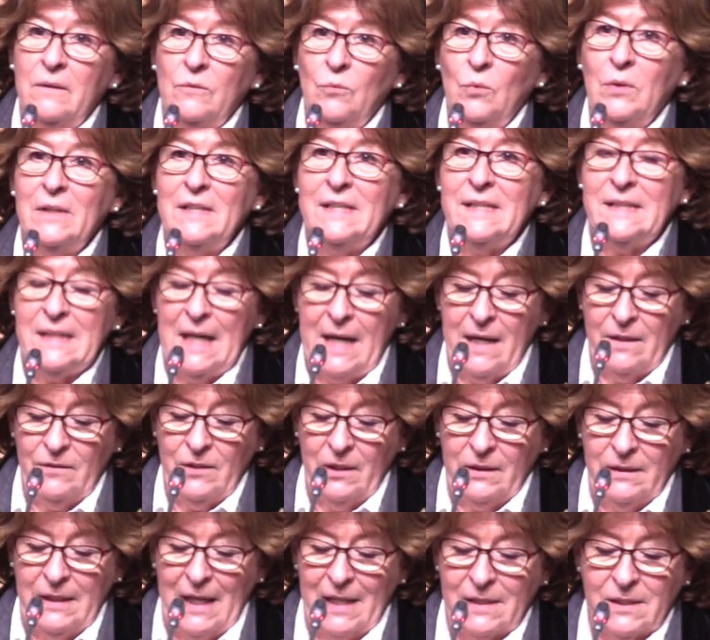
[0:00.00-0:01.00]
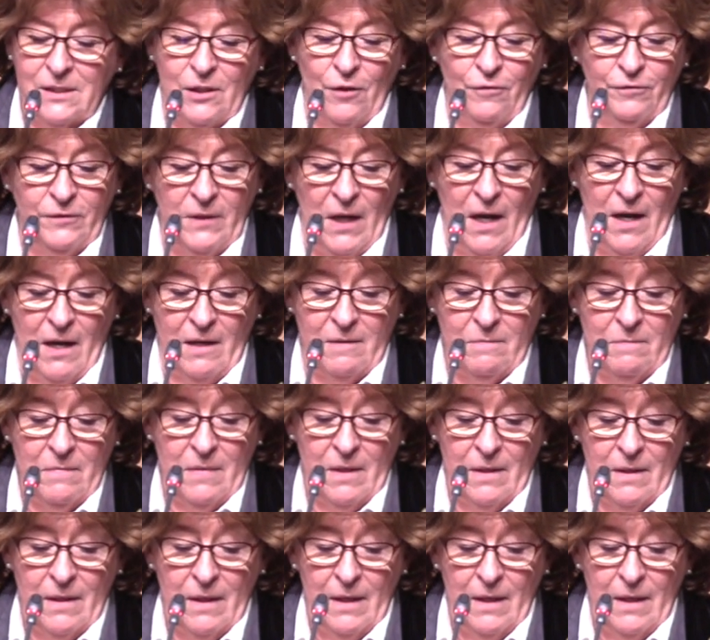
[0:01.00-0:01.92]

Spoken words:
will stand the test of time,